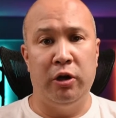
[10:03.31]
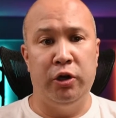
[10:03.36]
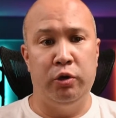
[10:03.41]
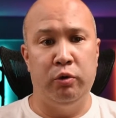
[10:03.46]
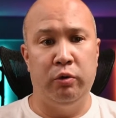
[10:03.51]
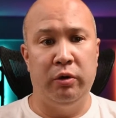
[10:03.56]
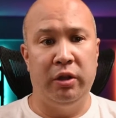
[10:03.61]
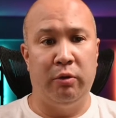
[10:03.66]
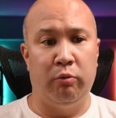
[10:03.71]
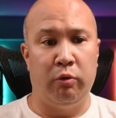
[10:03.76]

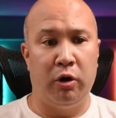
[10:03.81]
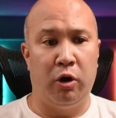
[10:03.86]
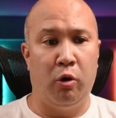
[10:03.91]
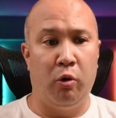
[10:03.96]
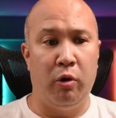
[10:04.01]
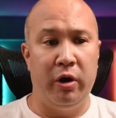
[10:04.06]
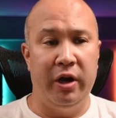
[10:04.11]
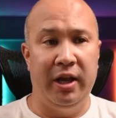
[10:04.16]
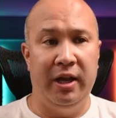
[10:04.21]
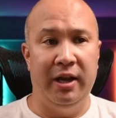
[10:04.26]
doing the
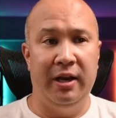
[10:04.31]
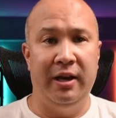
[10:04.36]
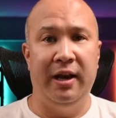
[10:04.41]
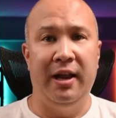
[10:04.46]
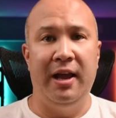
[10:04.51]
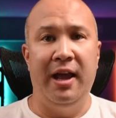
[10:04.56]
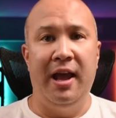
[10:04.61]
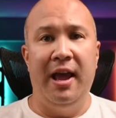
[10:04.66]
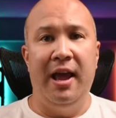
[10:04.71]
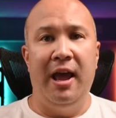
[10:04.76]
recording,
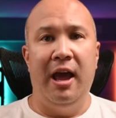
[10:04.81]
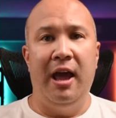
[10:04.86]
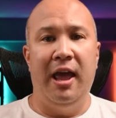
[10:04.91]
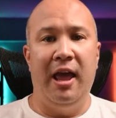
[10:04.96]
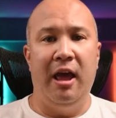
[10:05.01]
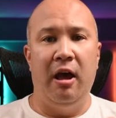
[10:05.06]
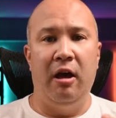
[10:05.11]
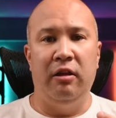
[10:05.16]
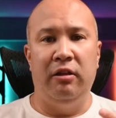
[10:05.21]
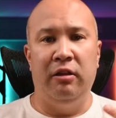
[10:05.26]

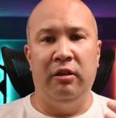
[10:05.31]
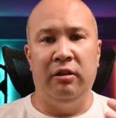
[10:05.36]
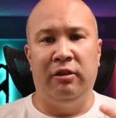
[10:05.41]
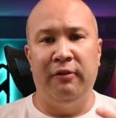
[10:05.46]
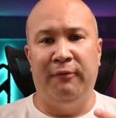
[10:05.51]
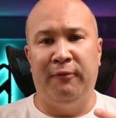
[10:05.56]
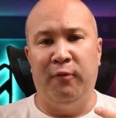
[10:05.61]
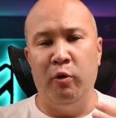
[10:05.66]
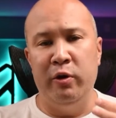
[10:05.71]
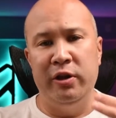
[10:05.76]

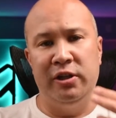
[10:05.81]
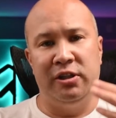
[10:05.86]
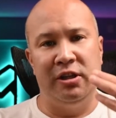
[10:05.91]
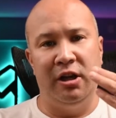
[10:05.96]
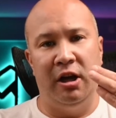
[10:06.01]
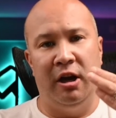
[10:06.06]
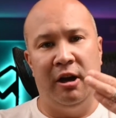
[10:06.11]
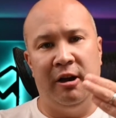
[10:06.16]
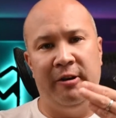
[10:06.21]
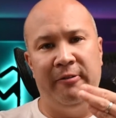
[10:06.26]
the
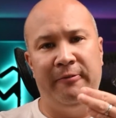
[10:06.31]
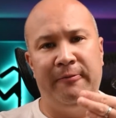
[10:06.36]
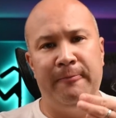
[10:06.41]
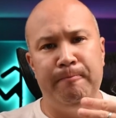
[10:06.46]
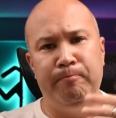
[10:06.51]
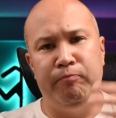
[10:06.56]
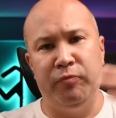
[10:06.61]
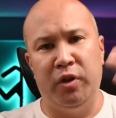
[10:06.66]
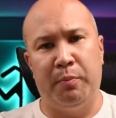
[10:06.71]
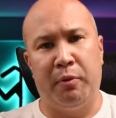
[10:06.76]
voice
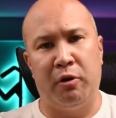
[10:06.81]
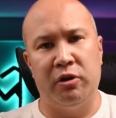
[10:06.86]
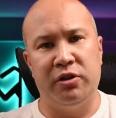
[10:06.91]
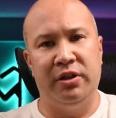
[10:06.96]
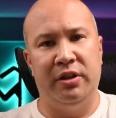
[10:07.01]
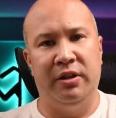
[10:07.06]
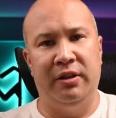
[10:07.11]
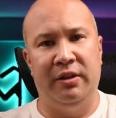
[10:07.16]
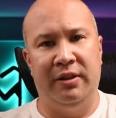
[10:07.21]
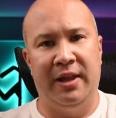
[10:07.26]
of the
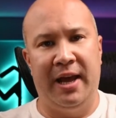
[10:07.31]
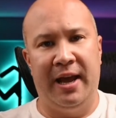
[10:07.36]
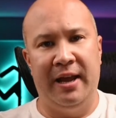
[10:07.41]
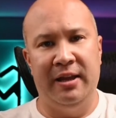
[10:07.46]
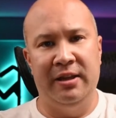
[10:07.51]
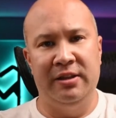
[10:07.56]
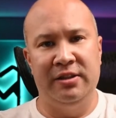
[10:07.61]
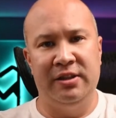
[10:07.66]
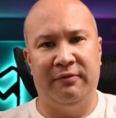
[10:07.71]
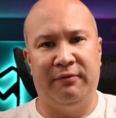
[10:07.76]
person that
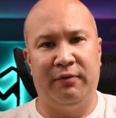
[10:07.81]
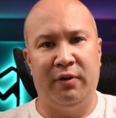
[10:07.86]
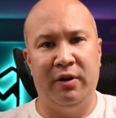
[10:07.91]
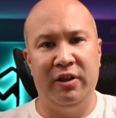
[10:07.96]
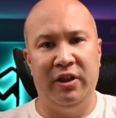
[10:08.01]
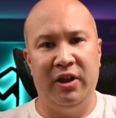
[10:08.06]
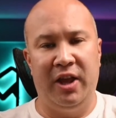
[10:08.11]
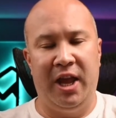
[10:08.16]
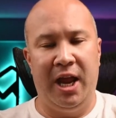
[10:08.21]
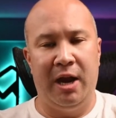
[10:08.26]
is in front
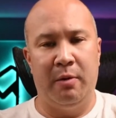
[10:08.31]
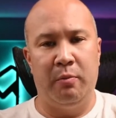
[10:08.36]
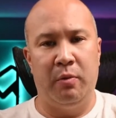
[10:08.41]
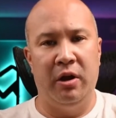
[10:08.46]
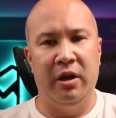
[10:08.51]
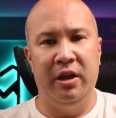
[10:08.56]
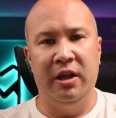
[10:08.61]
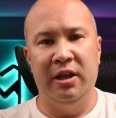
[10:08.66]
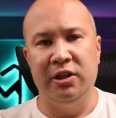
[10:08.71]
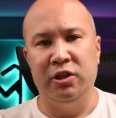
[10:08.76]
of the
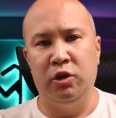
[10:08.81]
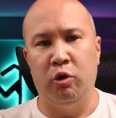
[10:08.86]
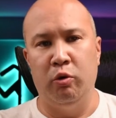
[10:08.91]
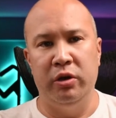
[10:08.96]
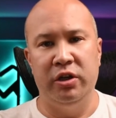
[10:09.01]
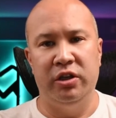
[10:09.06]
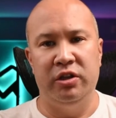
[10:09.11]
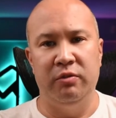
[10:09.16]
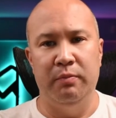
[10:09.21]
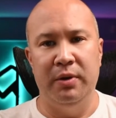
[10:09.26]
camera is
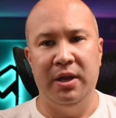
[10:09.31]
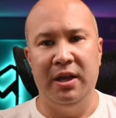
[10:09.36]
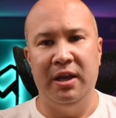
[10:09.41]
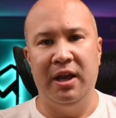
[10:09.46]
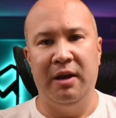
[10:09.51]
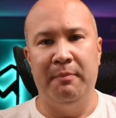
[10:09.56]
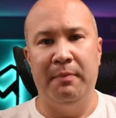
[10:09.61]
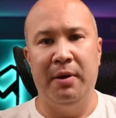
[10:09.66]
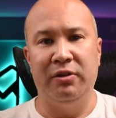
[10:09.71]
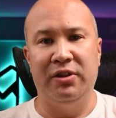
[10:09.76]
going to
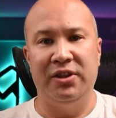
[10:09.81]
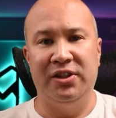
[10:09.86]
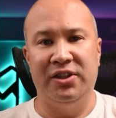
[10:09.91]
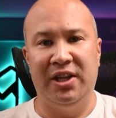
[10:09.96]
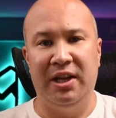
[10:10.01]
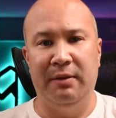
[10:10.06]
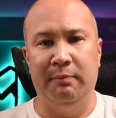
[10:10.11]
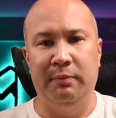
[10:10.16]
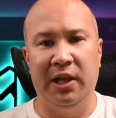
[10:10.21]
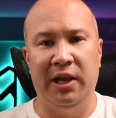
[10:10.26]
be about the
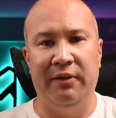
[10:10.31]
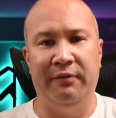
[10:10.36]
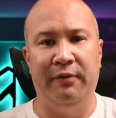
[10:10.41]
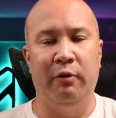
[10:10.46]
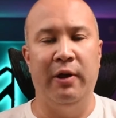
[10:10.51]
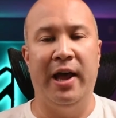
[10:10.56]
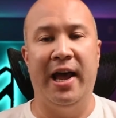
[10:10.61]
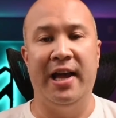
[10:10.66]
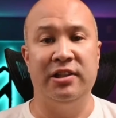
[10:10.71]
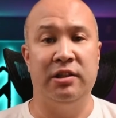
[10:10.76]
same
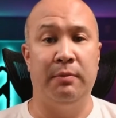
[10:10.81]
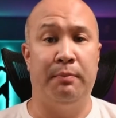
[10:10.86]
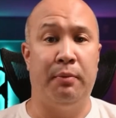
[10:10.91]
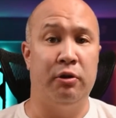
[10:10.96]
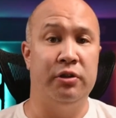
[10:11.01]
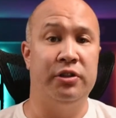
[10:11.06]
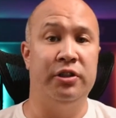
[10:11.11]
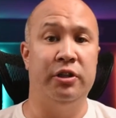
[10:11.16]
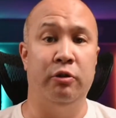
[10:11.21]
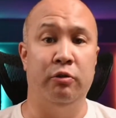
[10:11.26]
level as the
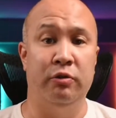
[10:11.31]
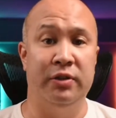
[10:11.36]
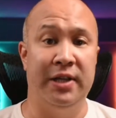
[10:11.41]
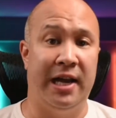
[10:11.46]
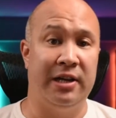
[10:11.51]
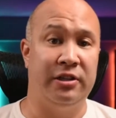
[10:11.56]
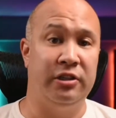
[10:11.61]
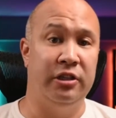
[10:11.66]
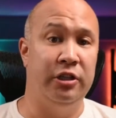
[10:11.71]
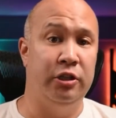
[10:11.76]
person who's
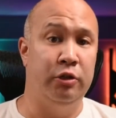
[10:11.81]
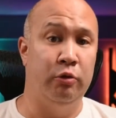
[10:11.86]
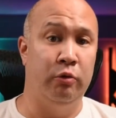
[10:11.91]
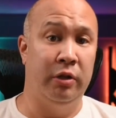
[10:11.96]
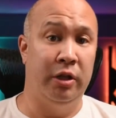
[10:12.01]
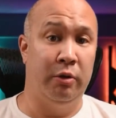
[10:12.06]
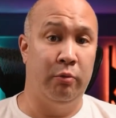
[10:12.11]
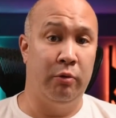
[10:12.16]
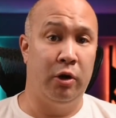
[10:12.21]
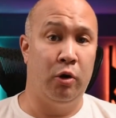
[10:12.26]
actually
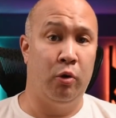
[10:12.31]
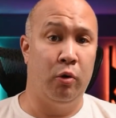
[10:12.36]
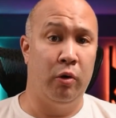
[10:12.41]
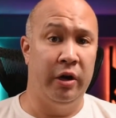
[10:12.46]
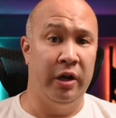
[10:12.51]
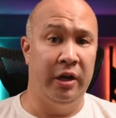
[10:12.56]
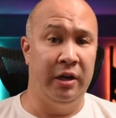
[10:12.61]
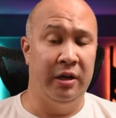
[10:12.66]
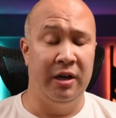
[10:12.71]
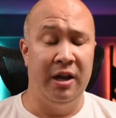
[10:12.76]
doing the
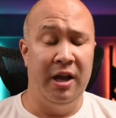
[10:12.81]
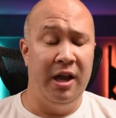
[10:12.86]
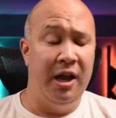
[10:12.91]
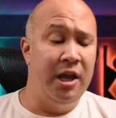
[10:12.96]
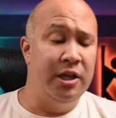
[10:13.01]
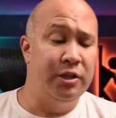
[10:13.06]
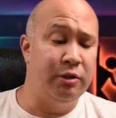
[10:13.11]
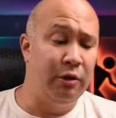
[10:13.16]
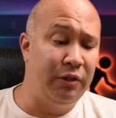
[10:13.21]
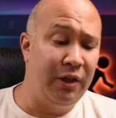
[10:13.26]
recording.
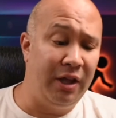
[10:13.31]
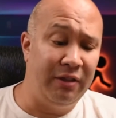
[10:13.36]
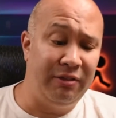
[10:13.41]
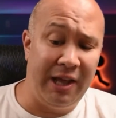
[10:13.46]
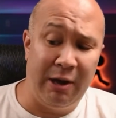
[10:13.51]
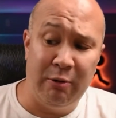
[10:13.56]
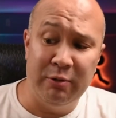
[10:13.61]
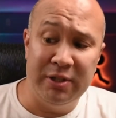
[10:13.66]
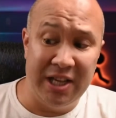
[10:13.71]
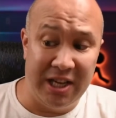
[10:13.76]
So I thought
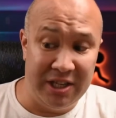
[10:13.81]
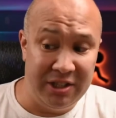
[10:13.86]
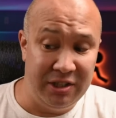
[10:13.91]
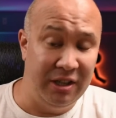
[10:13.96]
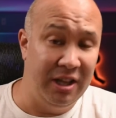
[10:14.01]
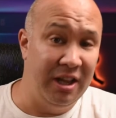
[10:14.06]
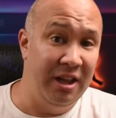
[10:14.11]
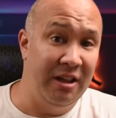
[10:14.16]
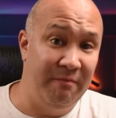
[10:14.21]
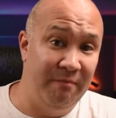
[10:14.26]
that was
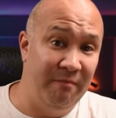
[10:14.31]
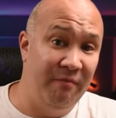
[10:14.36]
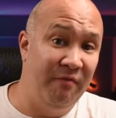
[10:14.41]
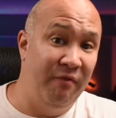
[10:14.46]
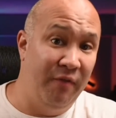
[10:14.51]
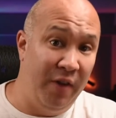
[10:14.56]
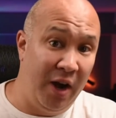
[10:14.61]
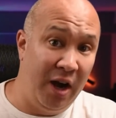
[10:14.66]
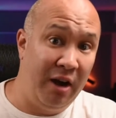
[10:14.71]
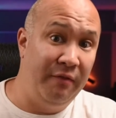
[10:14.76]
actually
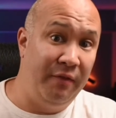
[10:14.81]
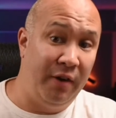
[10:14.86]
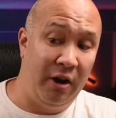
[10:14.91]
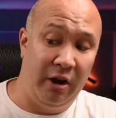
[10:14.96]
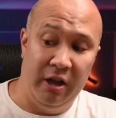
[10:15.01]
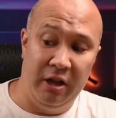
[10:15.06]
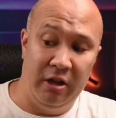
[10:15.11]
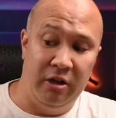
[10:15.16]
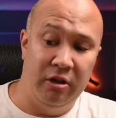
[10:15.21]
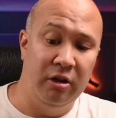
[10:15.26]
very,
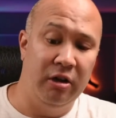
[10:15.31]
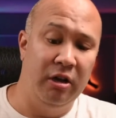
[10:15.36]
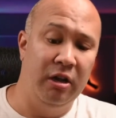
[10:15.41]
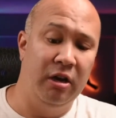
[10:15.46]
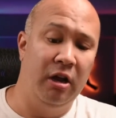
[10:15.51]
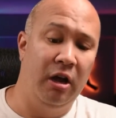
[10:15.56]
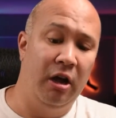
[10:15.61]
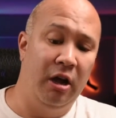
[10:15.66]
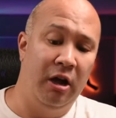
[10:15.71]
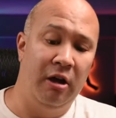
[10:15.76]
very
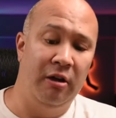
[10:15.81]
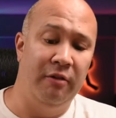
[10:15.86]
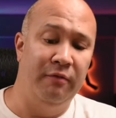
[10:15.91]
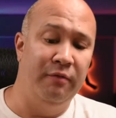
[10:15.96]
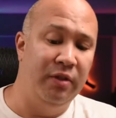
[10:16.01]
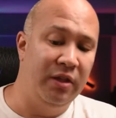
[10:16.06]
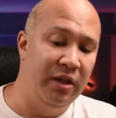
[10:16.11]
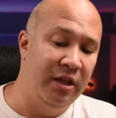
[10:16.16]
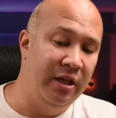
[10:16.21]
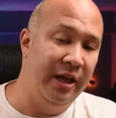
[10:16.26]
good
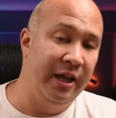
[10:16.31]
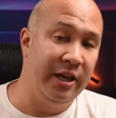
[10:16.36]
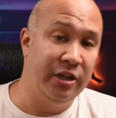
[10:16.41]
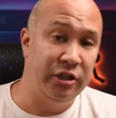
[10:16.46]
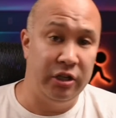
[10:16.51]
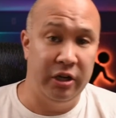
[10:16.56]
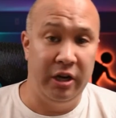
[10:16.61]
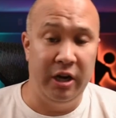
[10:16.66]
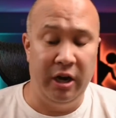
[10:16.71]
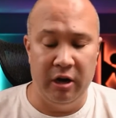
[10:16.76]
of the
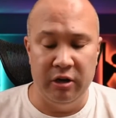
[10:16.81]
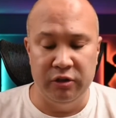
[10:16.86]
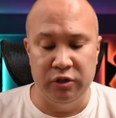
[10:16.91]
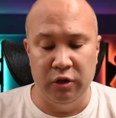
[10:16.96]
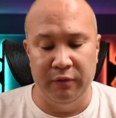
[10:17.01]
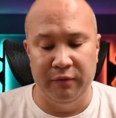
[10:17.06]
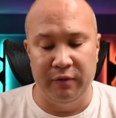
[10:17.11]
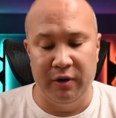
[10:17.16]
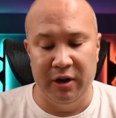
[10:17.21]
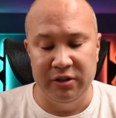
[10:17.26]
engineers
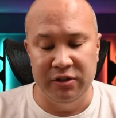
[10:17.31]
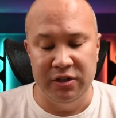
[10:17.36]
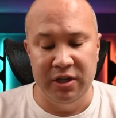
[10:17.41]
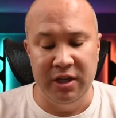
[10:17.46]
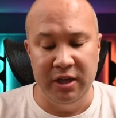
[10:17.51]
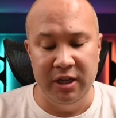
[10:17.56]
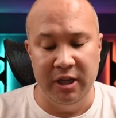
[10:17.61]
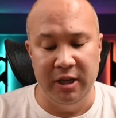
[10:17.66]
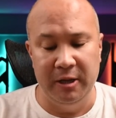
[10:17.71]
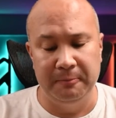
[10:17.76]
over at
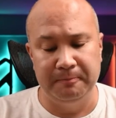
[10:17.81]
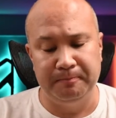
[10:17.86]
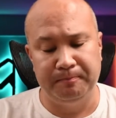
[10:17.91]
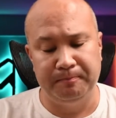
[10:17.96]
Deity.